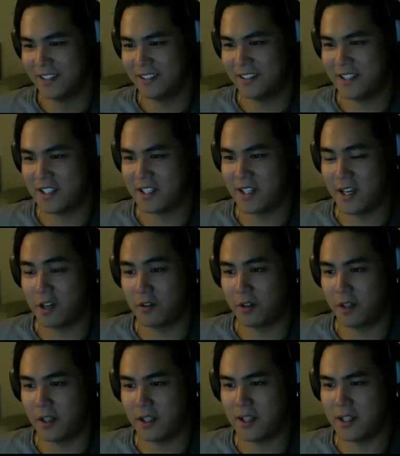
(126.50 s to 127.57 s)
Well, oh, let's over.
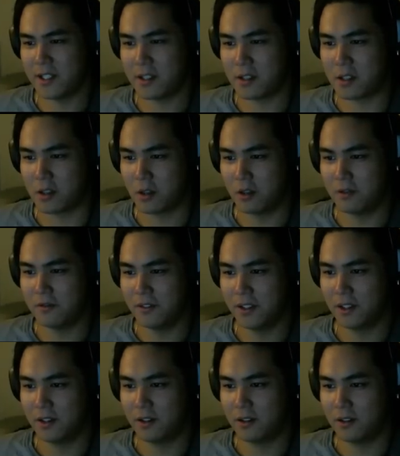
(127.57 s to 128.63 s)
I think it's a stove.
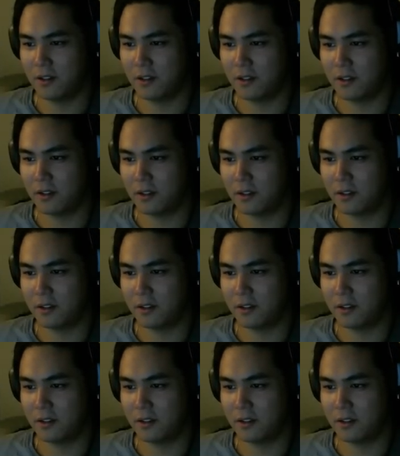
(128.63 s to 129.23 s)
Oh,